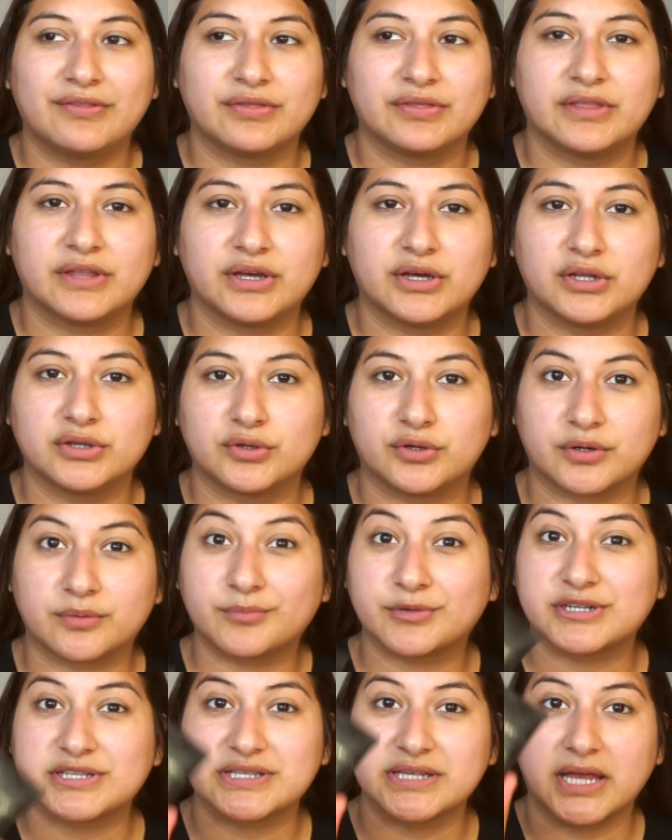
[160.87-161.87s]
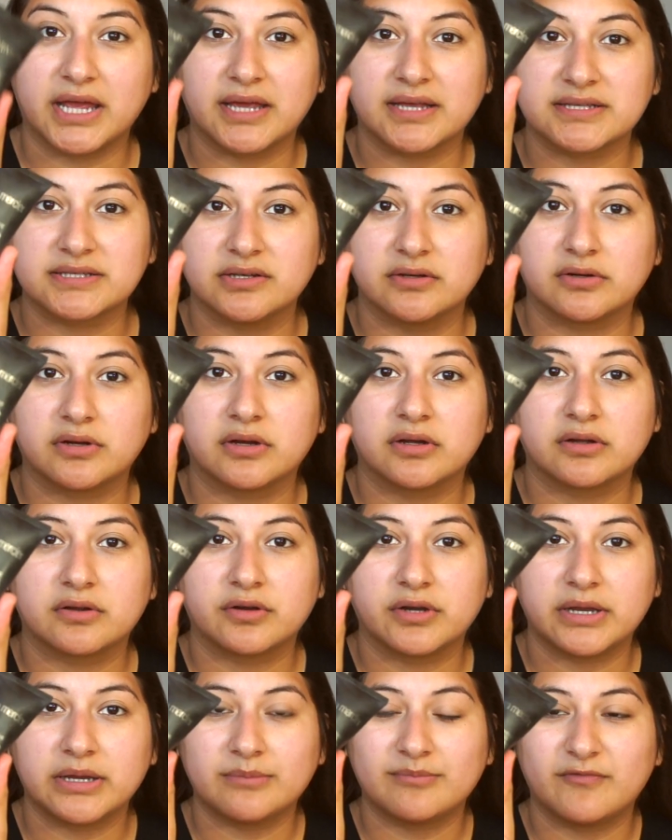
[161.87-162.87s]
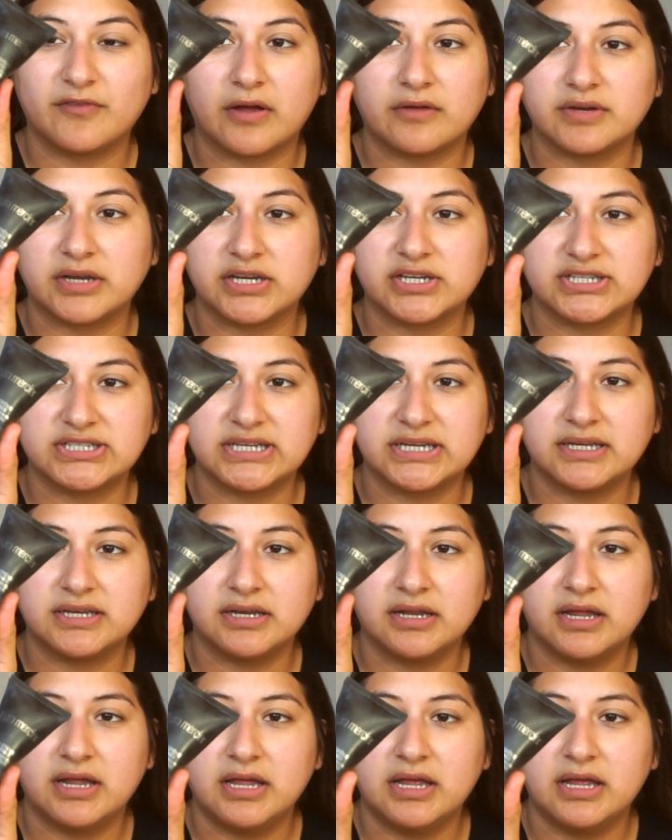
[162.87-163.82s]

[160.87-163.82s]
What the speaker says: The Laura Mercier Silk Cream Foundation.